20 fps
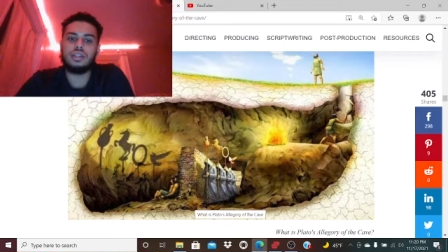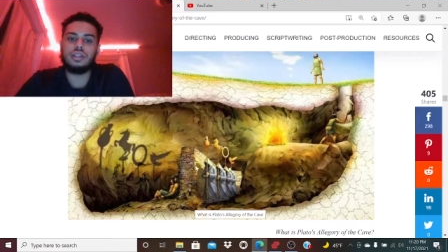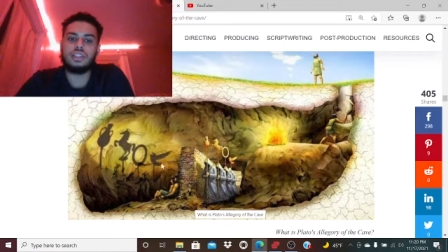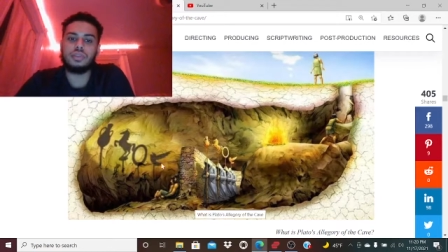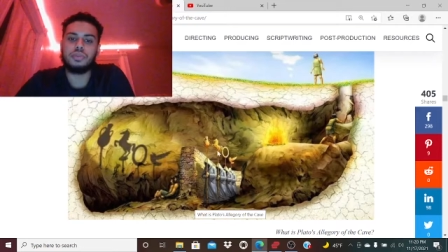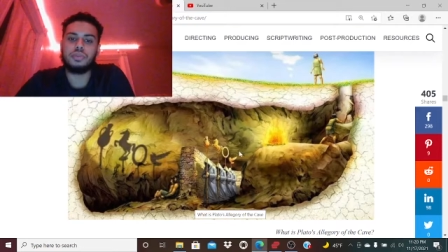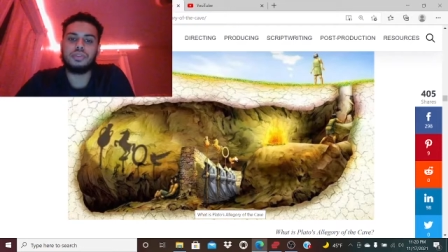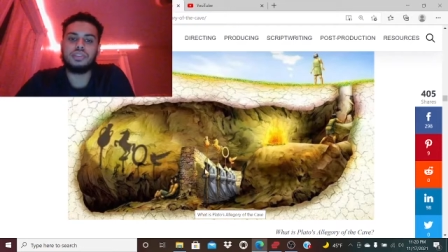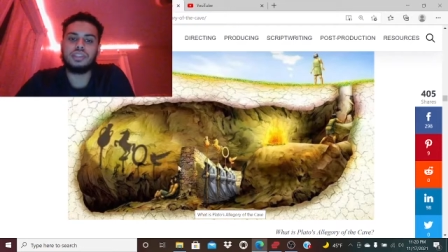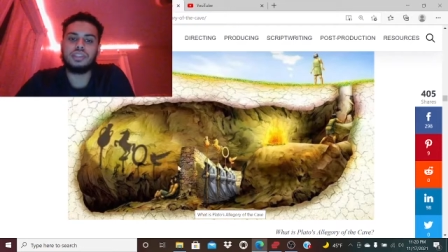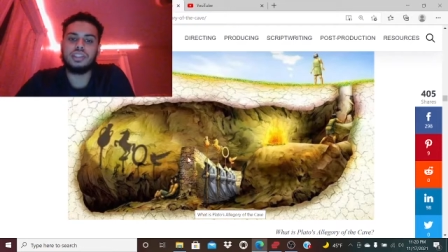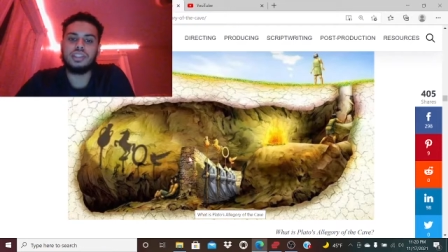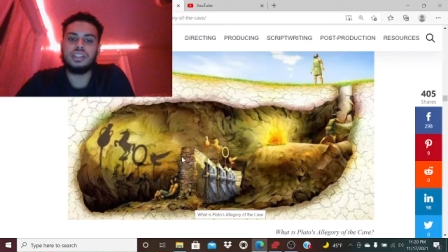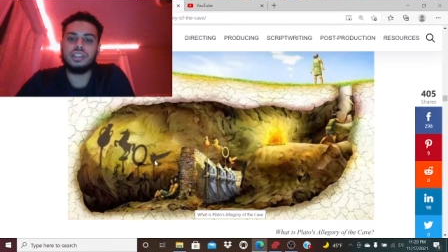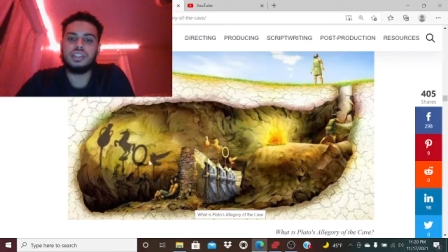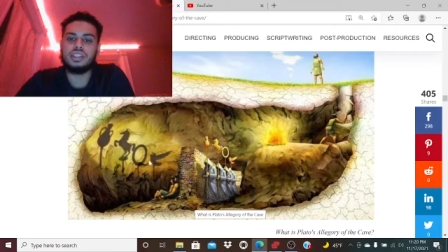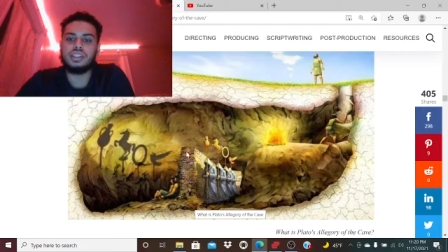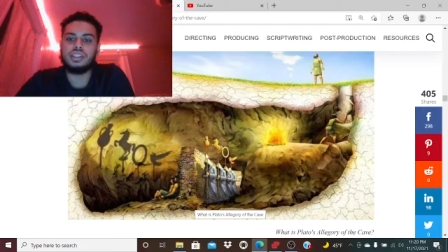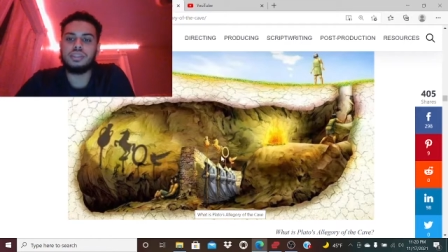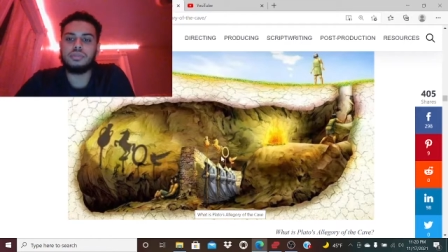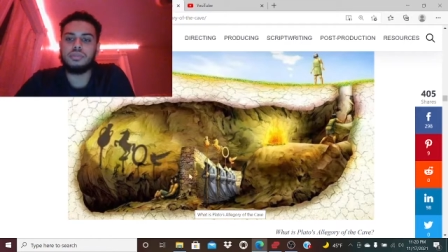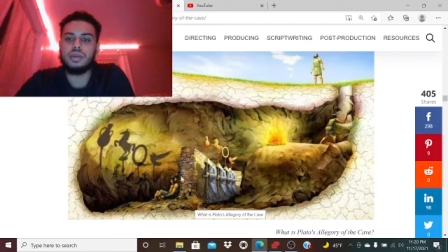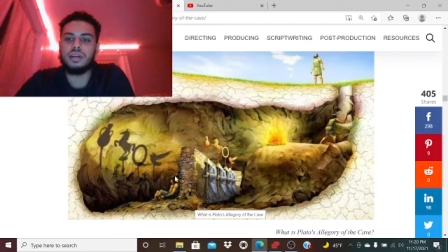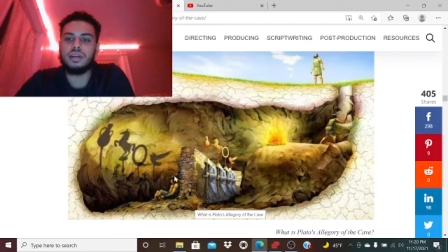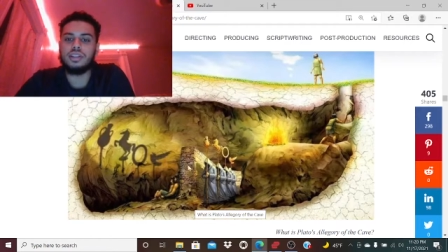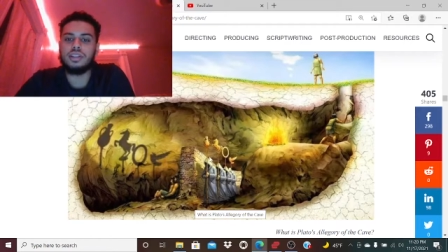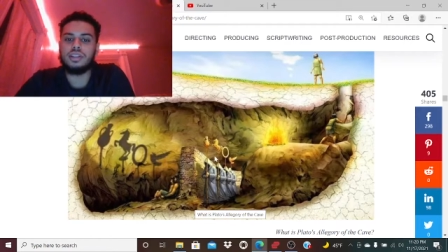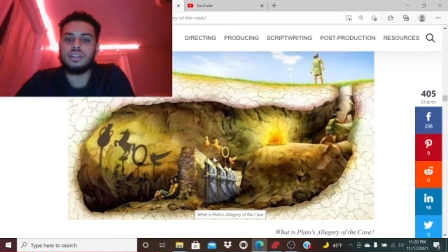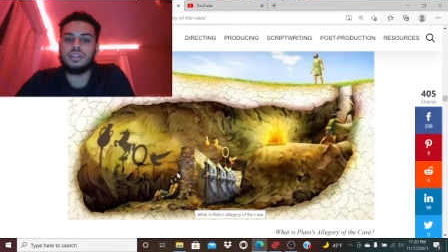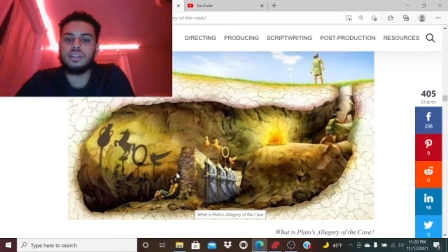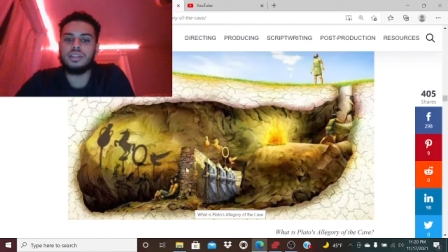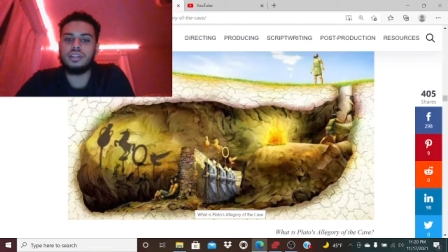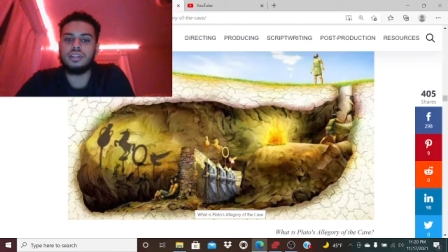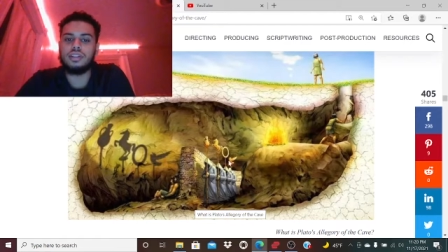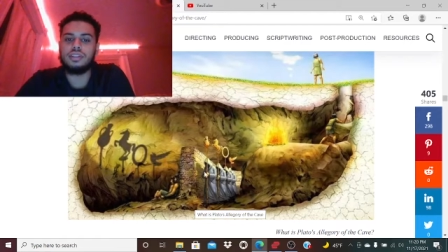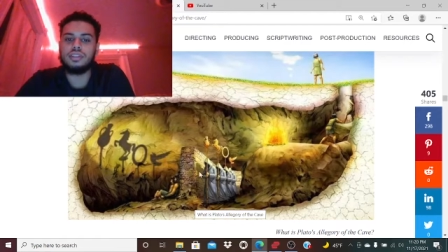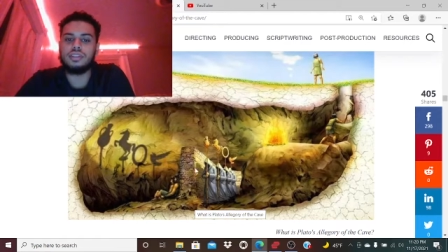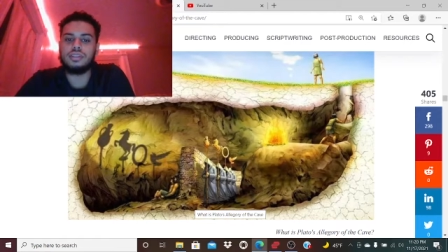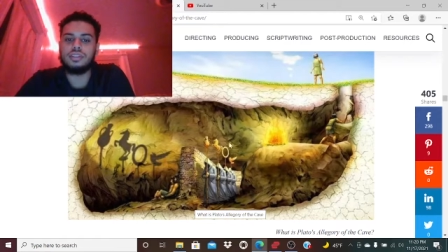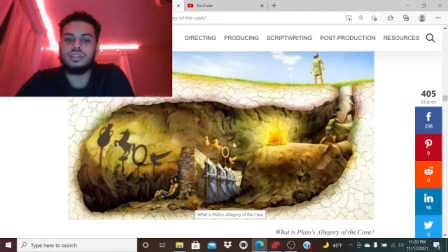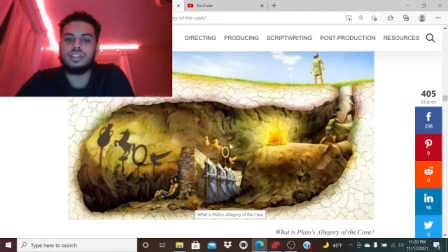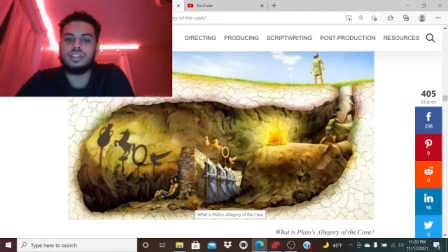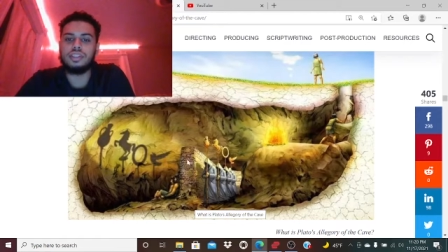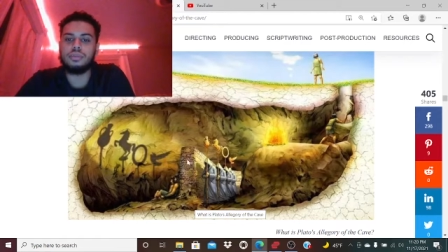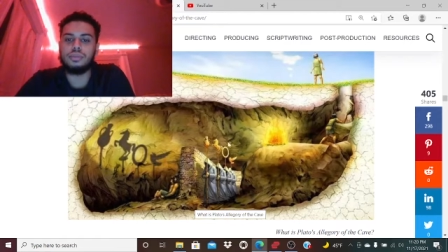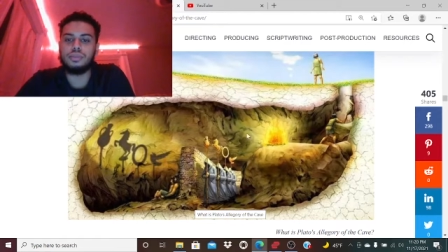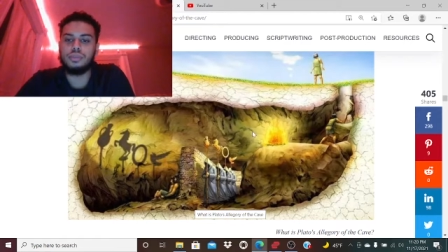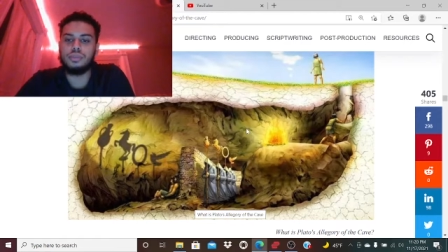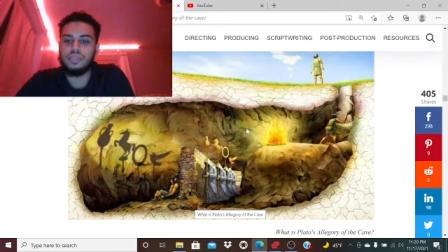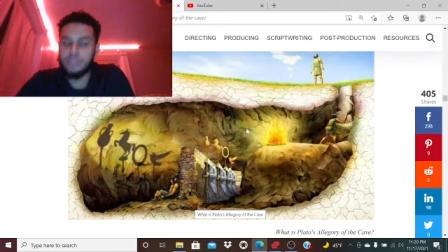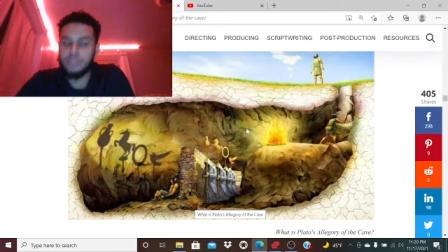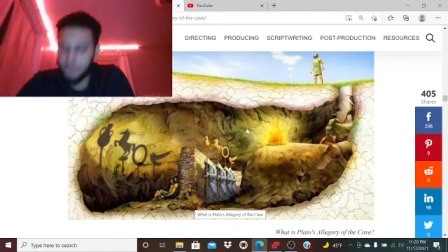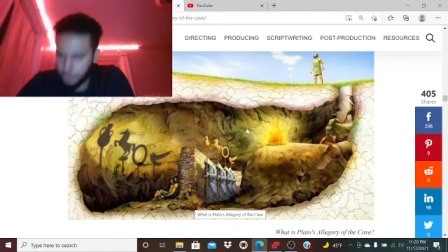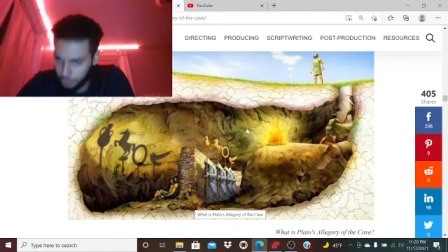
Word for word: experiencing these symbolic uh, symbols.